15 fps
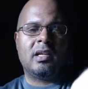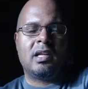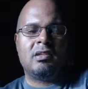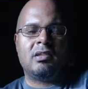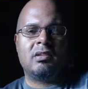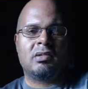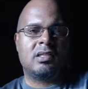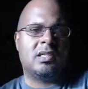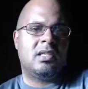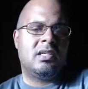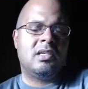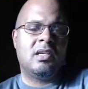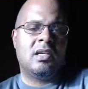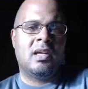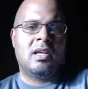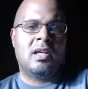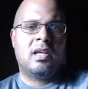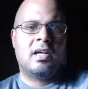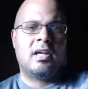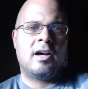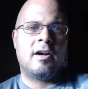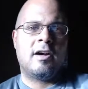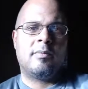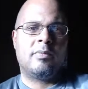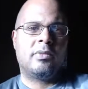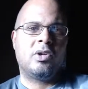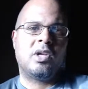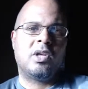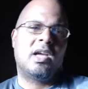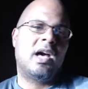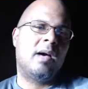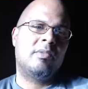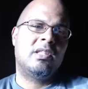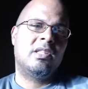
and you'll see, you can copy